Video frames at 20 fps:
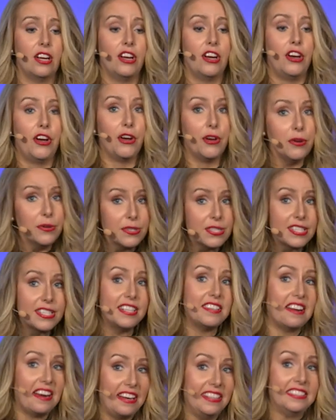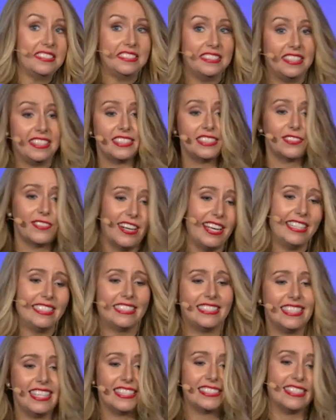host an
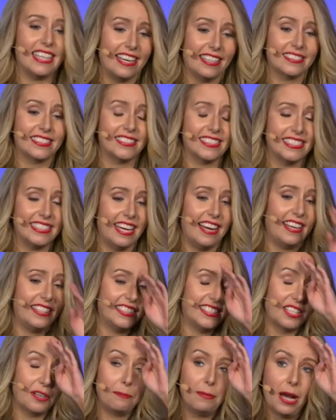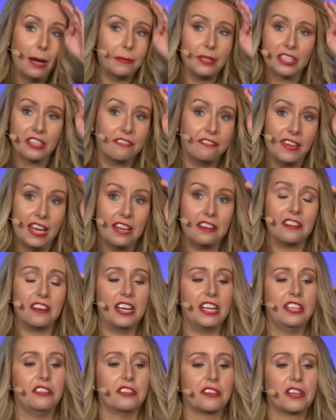ICS4ICS exercise at a public event or
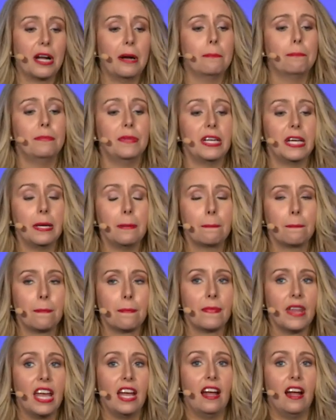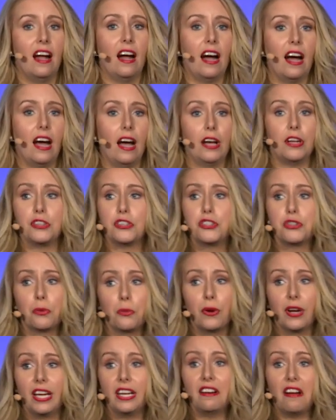in your company,
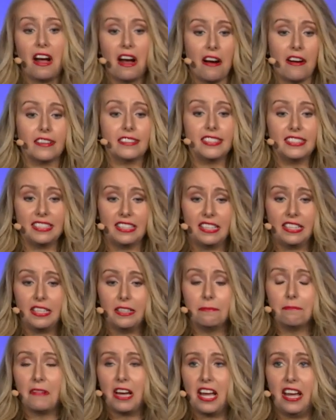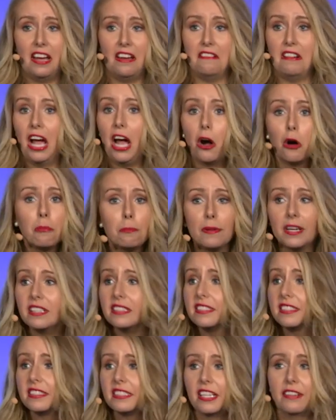join our team and help
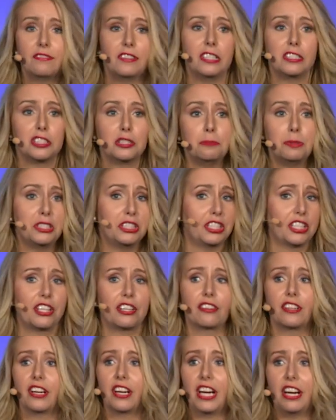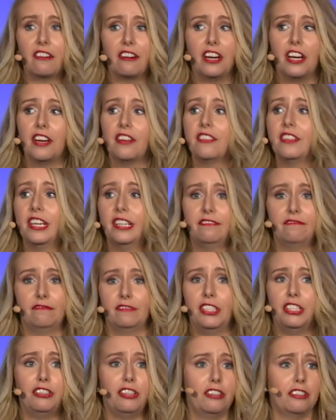us if there's a particular area that
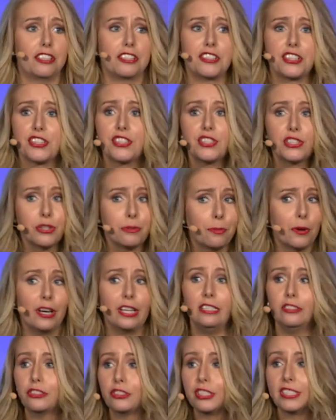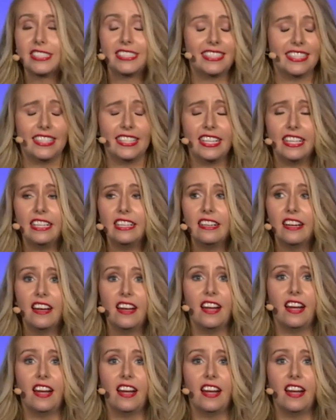you know you're just super interested in.